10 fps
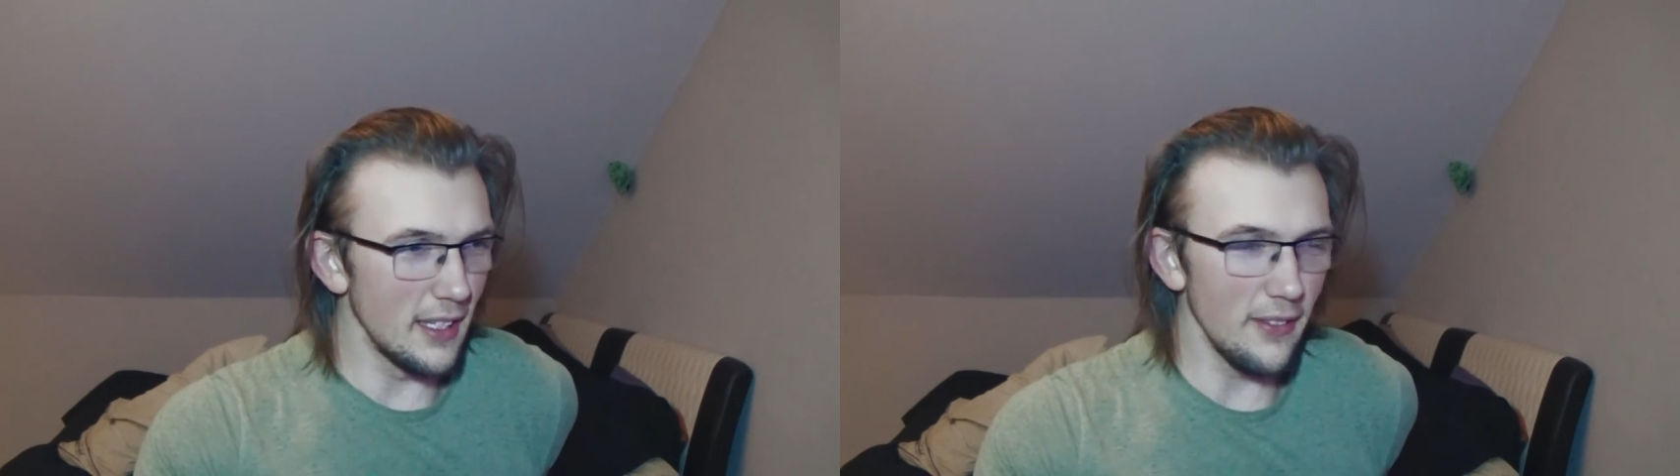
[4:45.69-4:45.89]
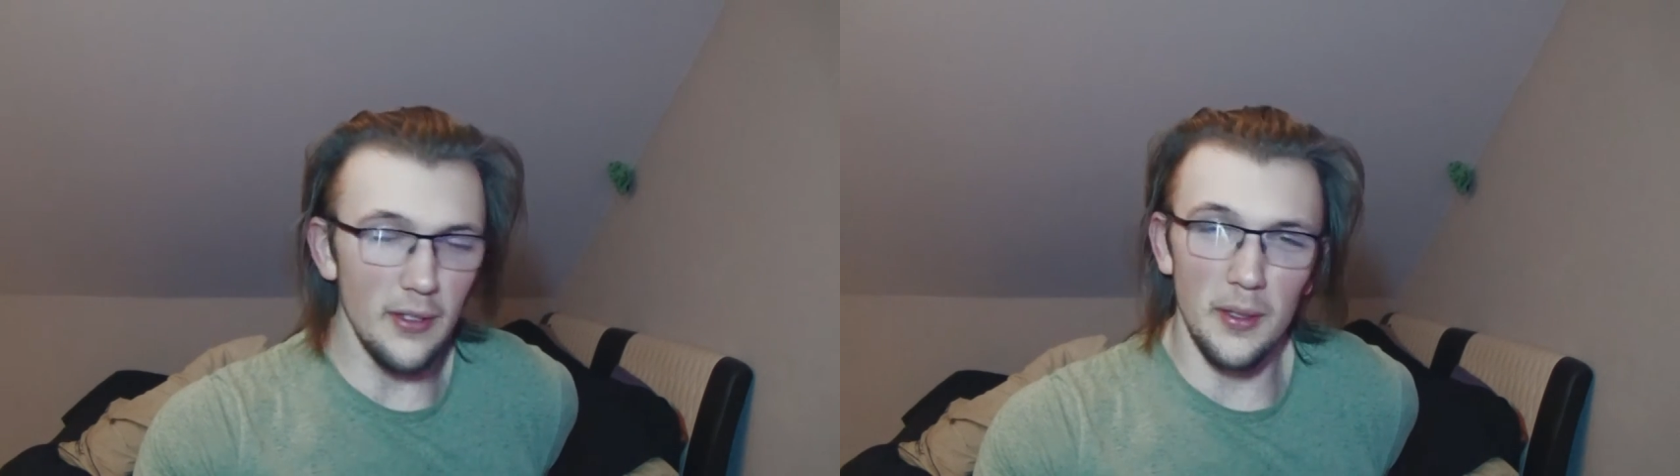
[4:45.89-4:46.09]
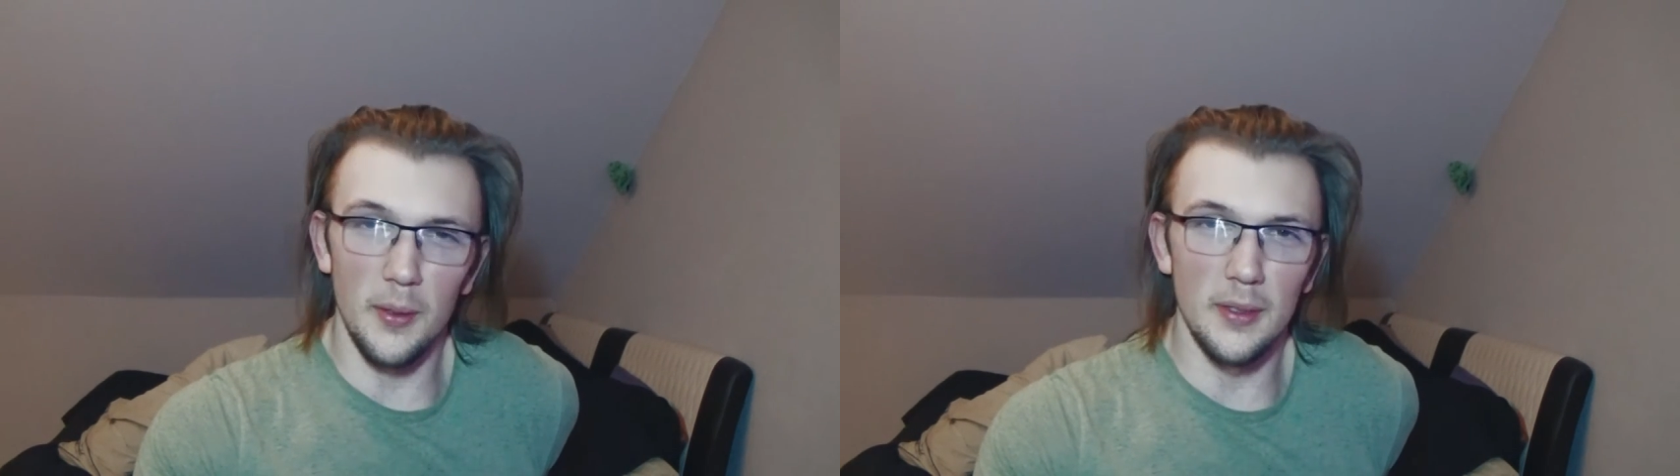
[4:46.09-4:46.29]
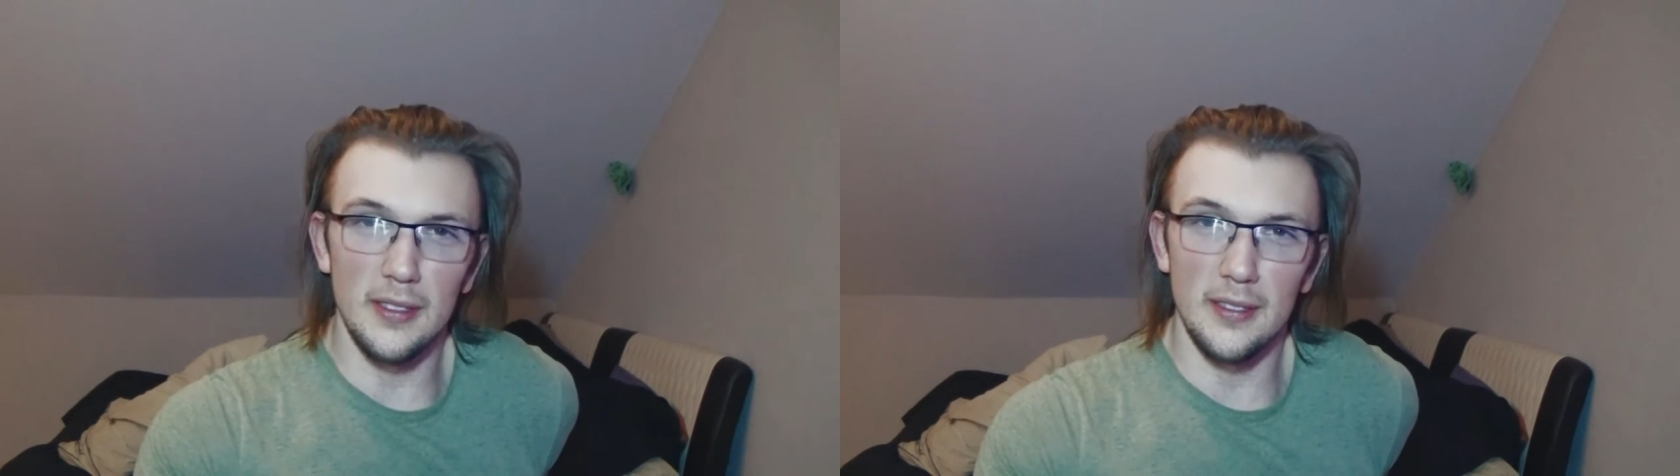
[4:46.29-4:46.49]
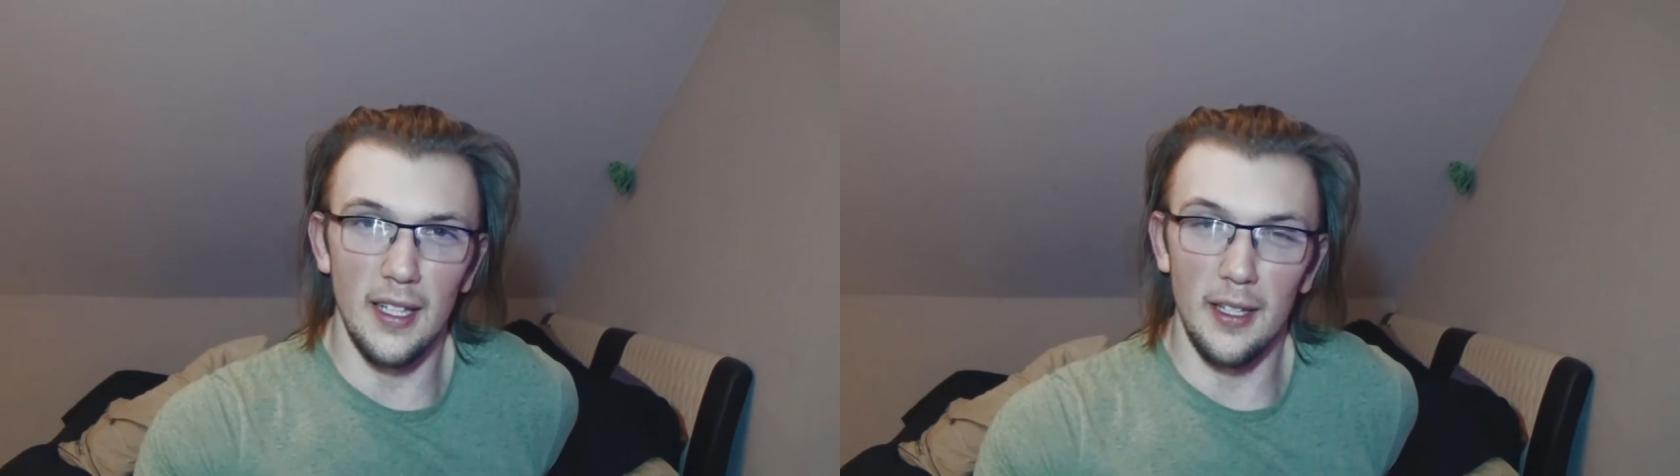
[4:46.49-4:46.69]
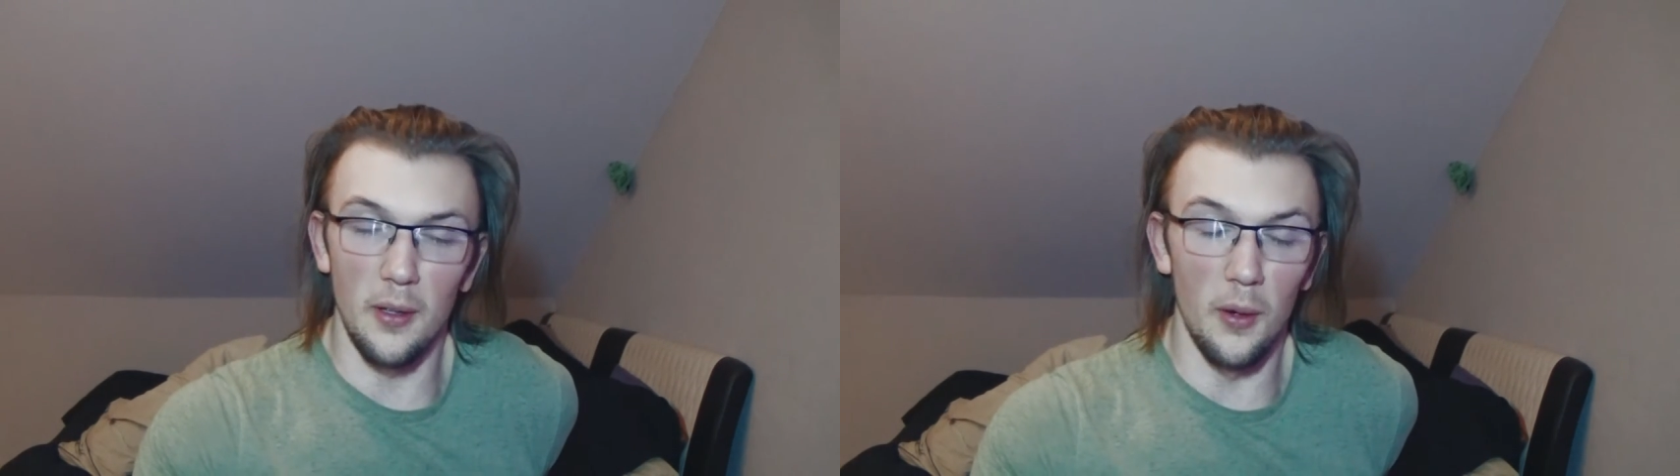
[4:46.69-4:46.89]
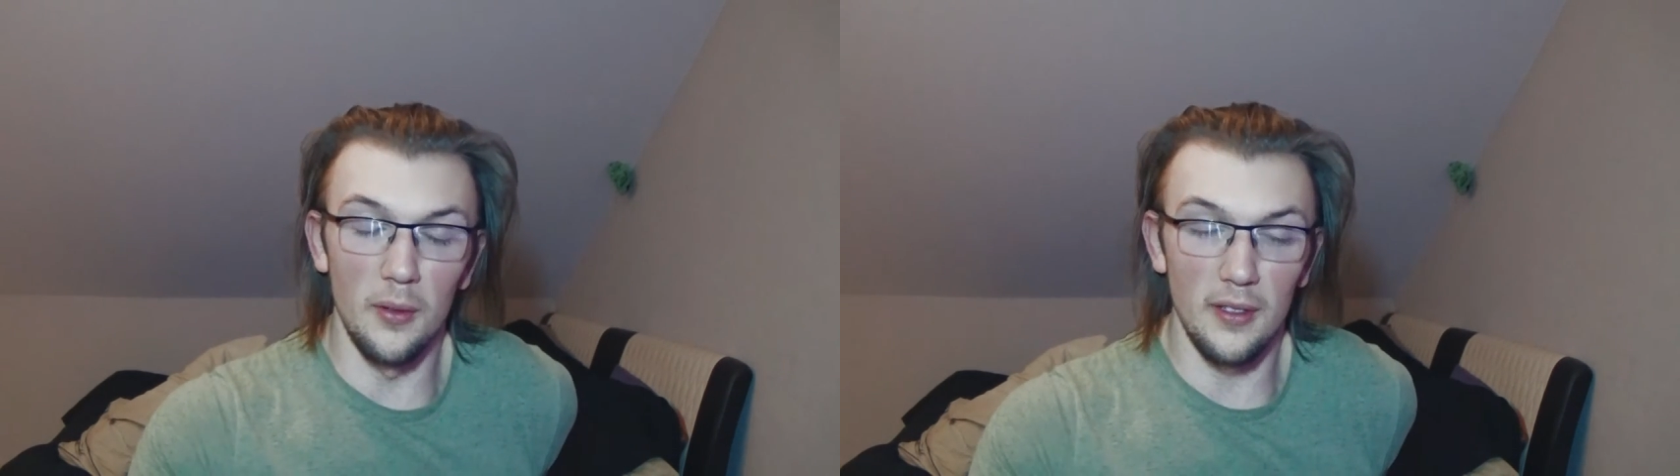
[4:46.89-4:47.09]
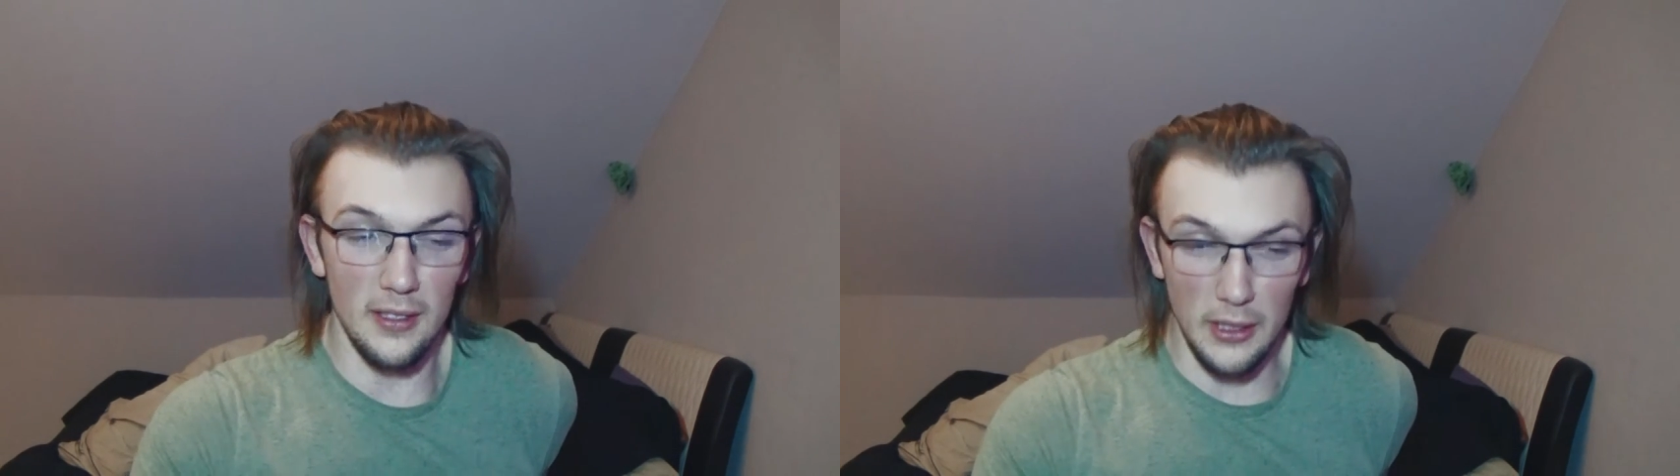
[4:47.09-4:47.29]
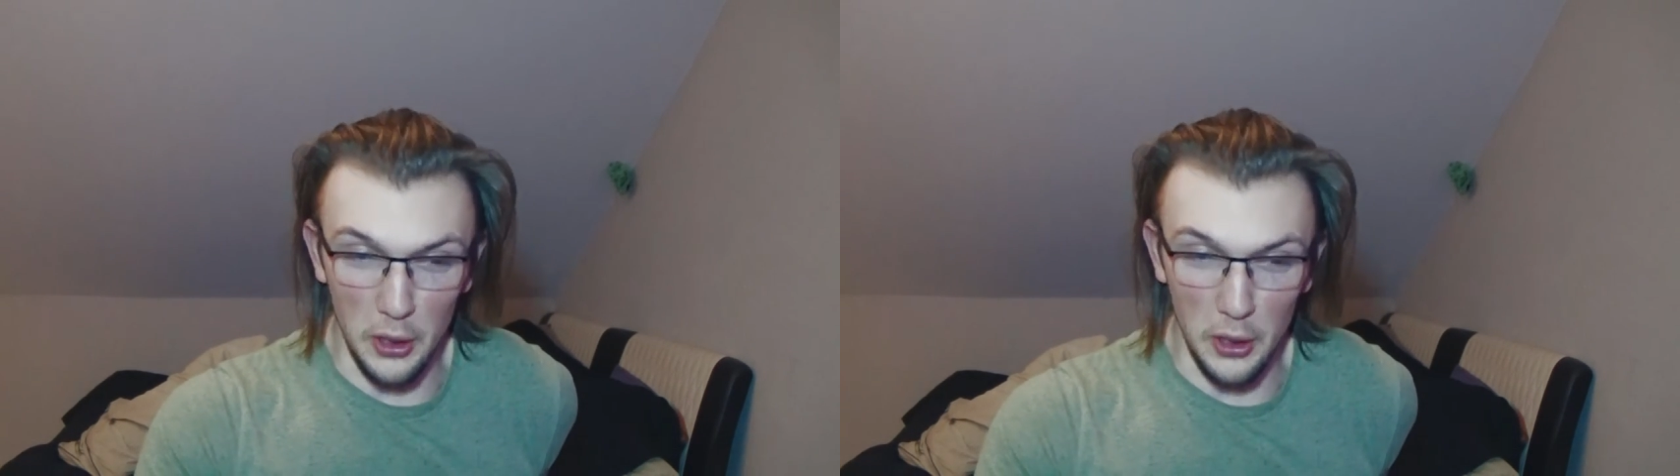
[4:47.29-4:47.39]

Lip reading: even though it's like going